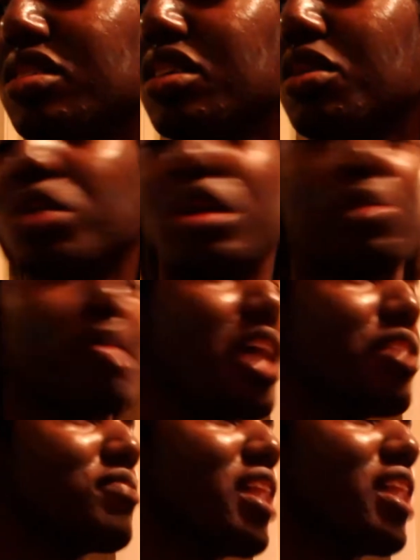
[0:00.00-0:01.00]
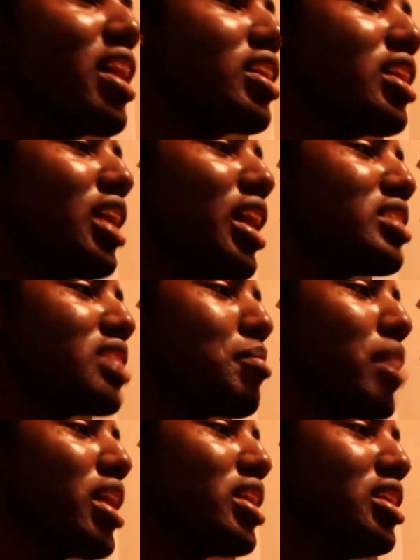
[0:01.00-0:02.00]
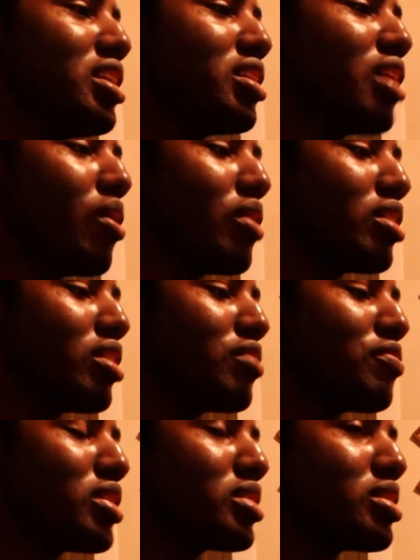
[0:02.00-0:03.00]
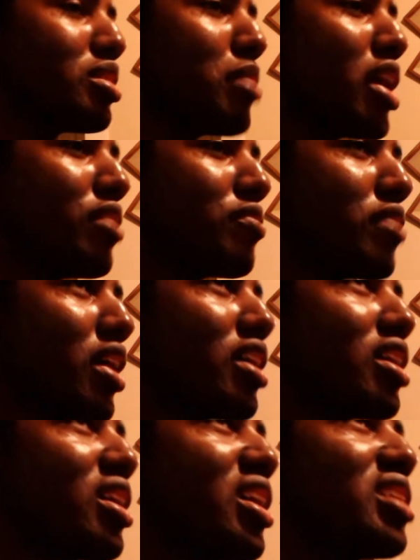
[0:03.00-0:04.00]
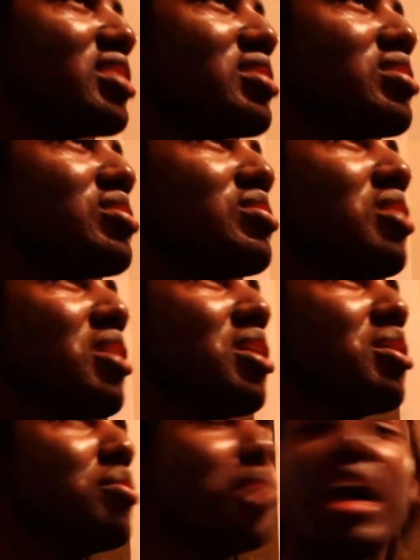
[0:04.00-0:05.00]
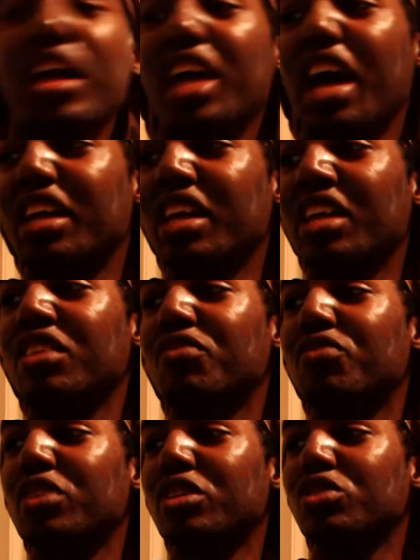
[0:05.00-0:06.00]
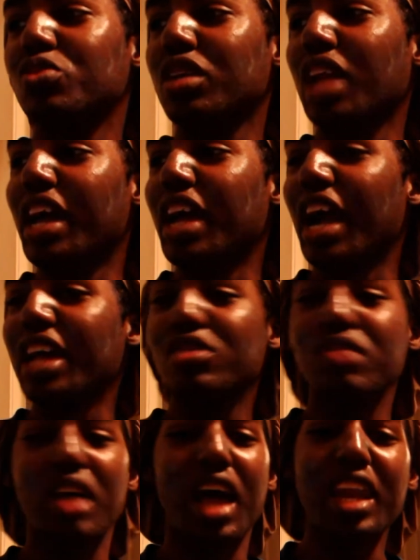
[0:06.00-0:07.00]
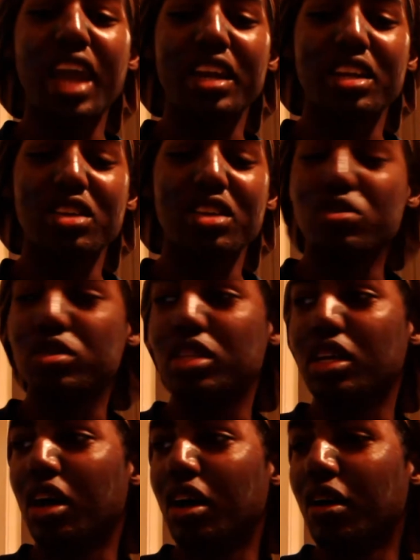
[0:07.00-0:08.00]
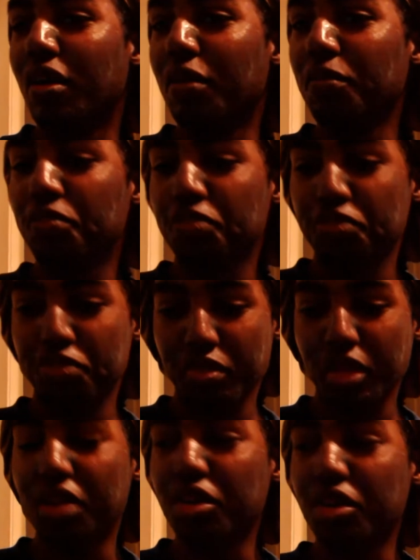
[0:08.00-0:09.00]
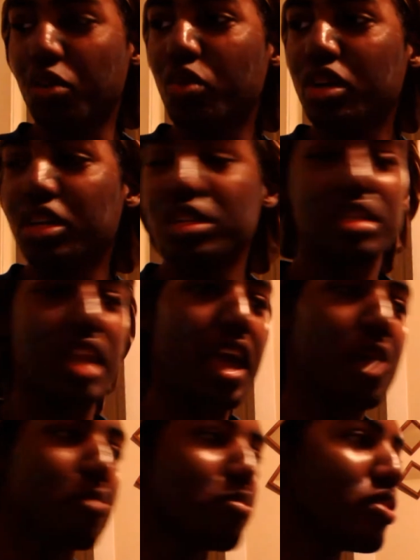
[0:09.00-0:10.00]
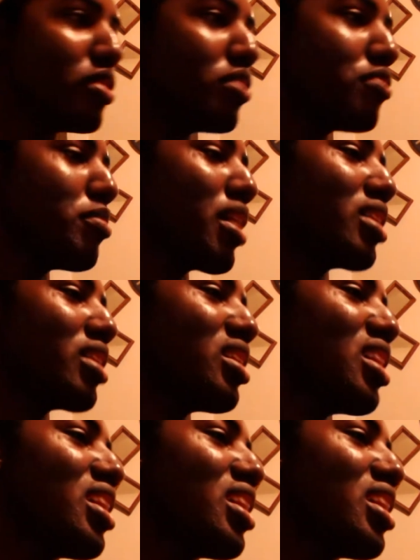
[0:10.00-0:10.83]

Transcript: does come with the magnifying glass. I might need to go ahead and invest in the magnifying glass too. But I got the individual. Like I like to use the woods lamp for my